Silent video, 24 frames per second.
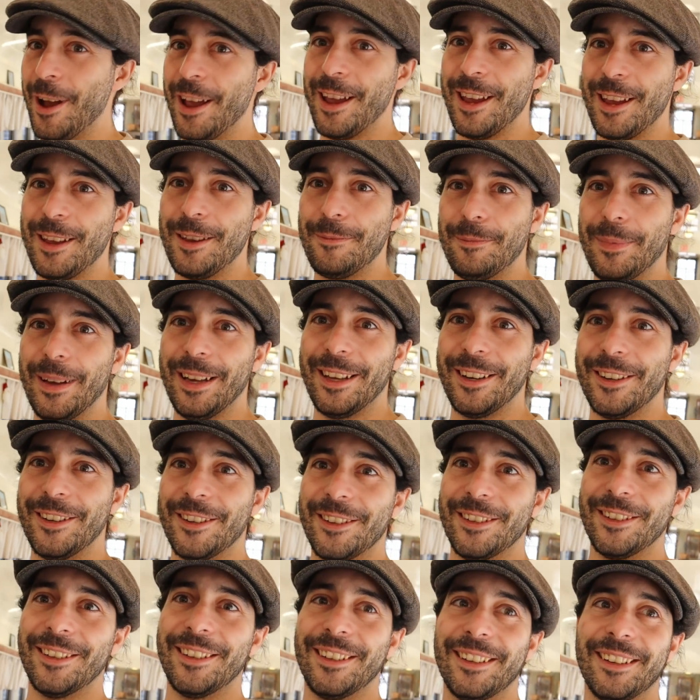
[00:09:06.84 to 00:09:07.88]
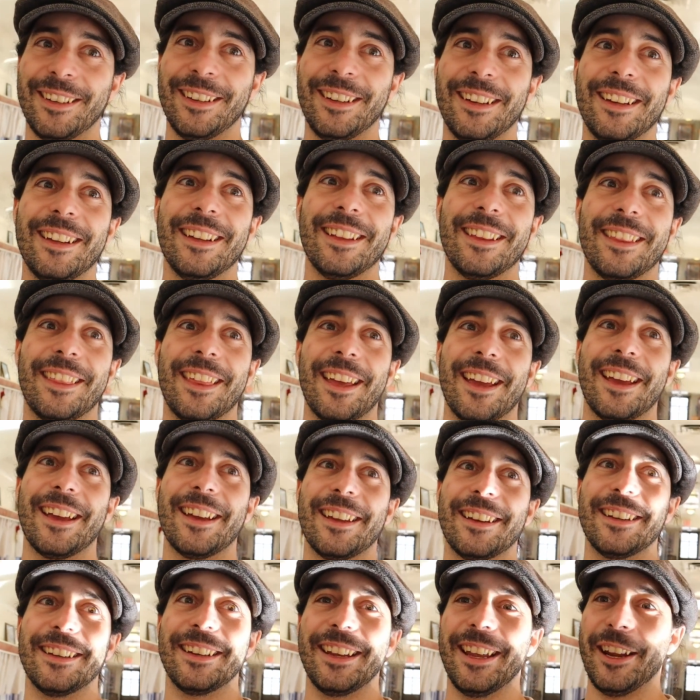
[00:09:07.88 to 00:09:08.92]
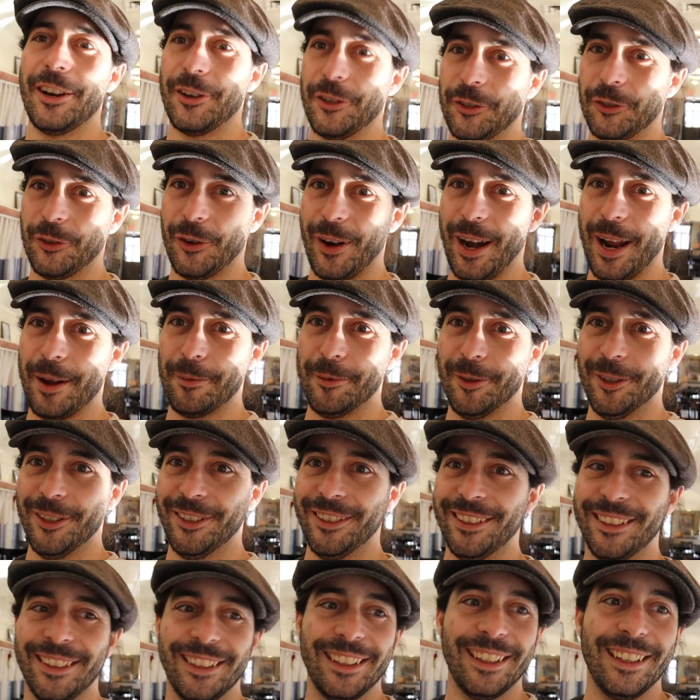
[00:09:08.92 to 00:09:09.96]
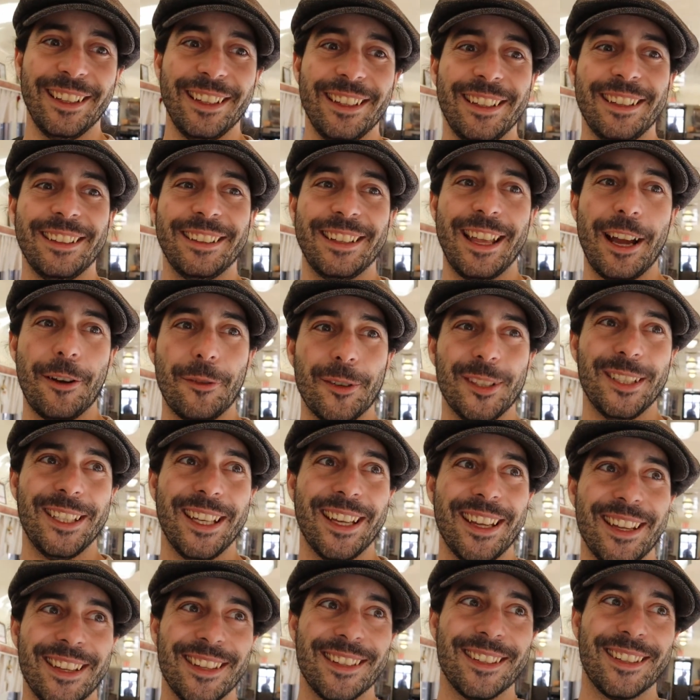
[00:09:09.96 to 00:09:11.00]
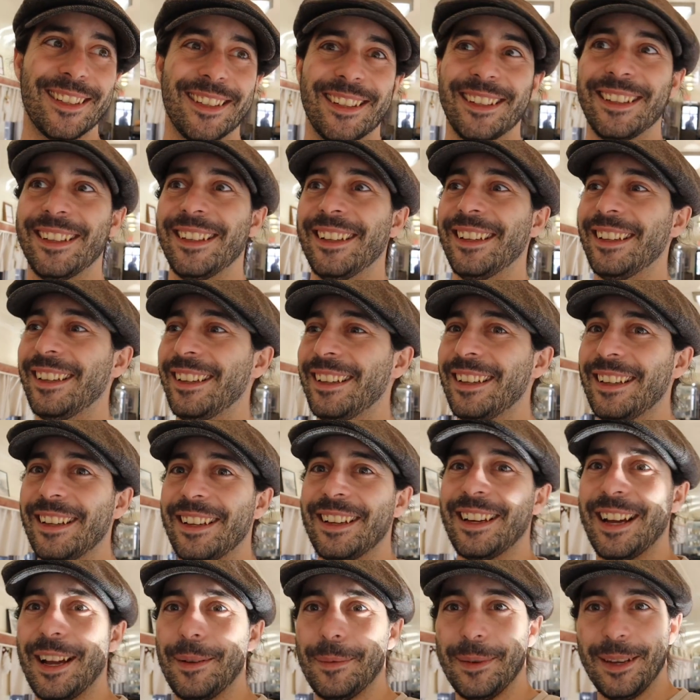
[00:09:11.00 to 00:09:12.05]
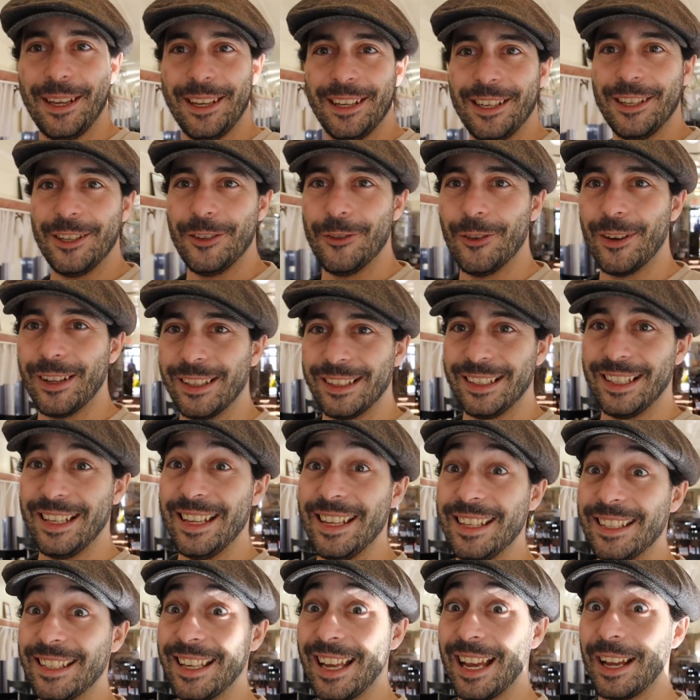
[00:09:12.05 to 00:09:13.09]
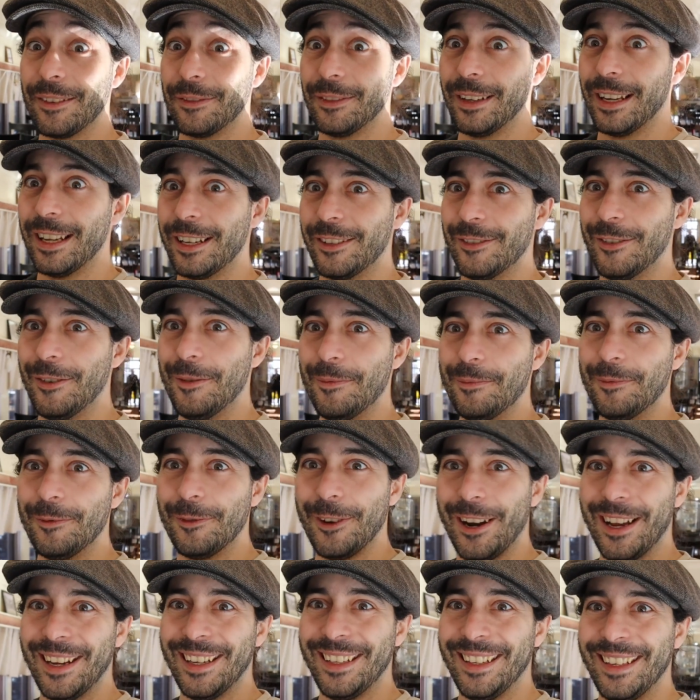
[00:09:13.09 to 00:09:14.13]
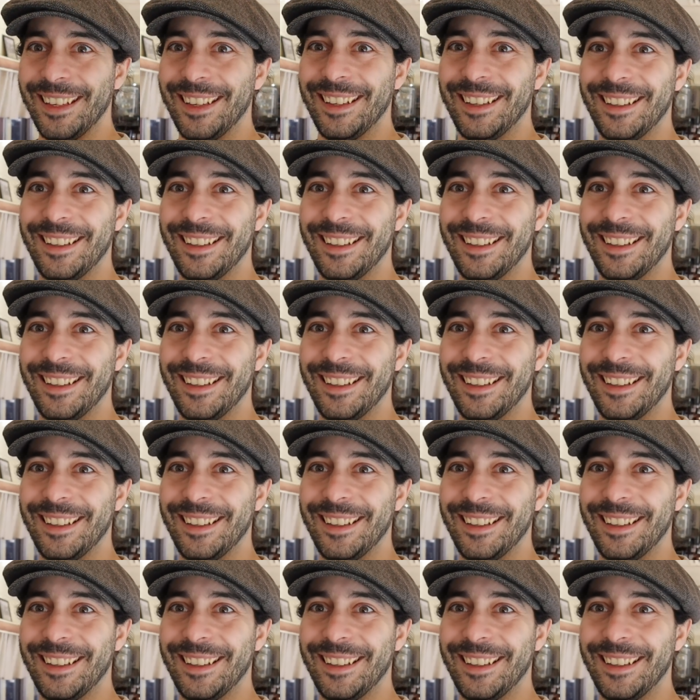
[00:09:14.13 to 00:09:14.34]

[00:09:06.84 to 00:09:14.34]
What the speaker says: way better than air travel nowadays. I mean, you at least have legroom, right?